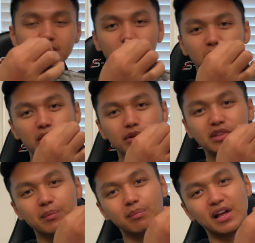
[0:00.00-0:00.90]
We'll go with
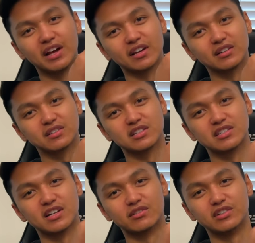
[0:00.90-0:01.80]
the black, because
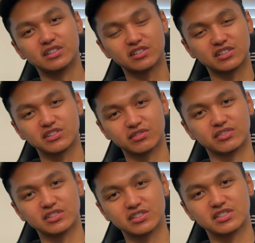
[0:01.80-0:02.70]
I don't want to touch it
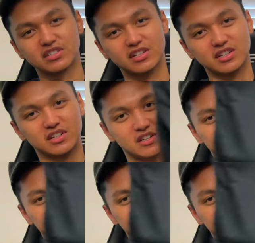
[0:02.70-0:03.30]
first.